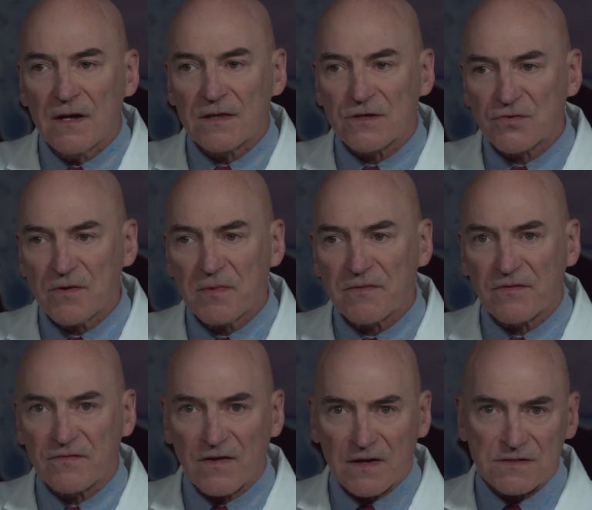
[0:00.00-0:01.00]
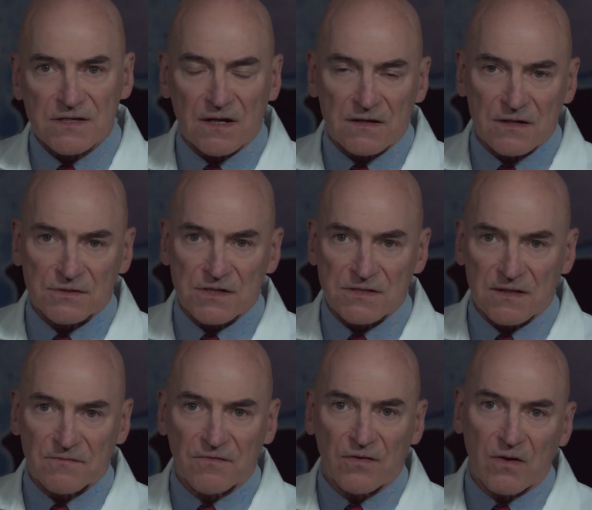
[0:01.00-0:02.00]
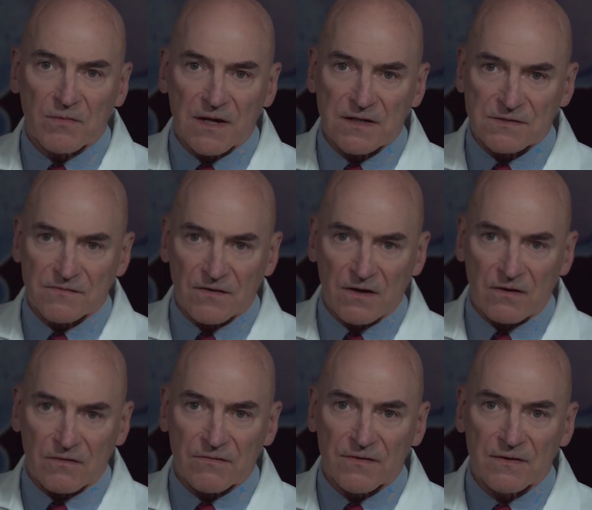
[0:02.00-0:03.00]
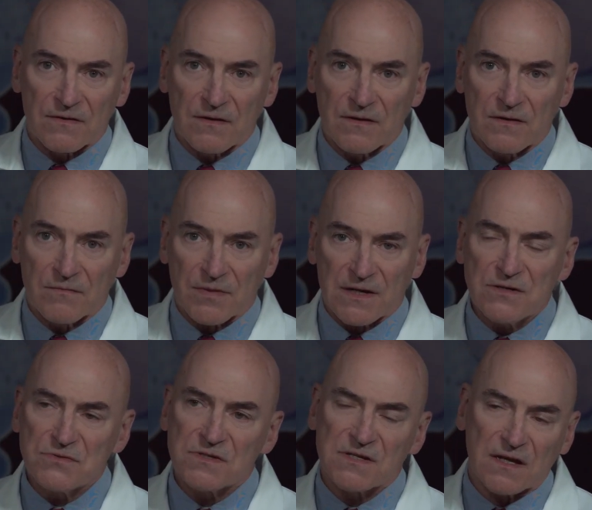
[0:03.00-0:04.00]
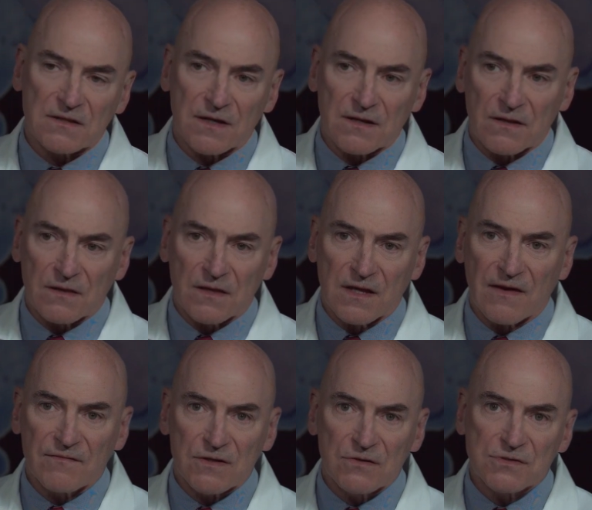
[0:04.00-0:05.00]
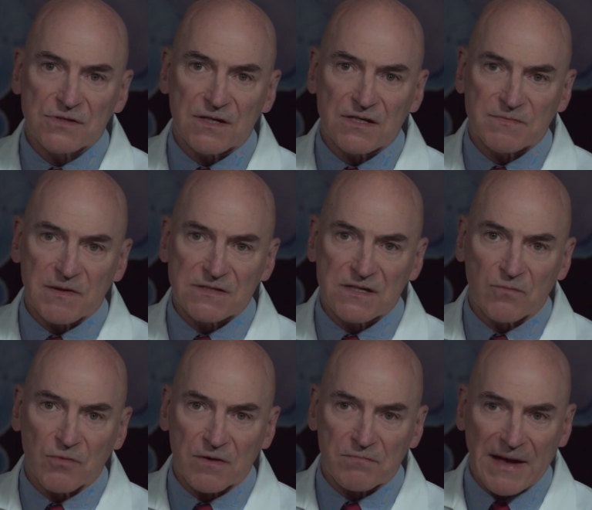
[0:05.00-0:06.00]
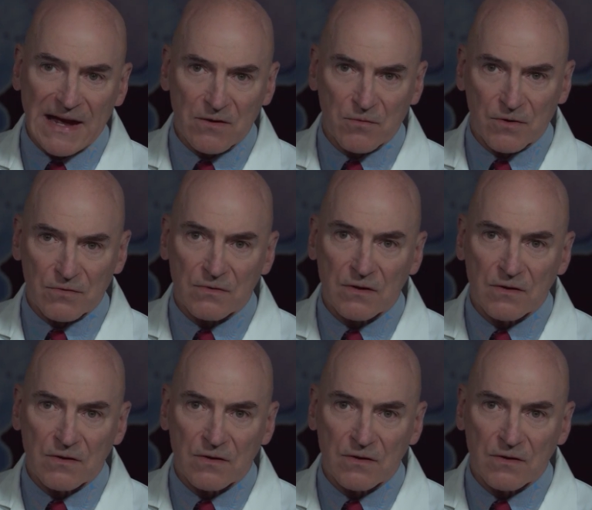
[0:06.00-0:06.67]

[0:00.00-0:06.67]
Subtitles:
The treatment of advanced non-Hodgkin's lymphoma has evolved. But interestingly, the evolution has been somewhat backward.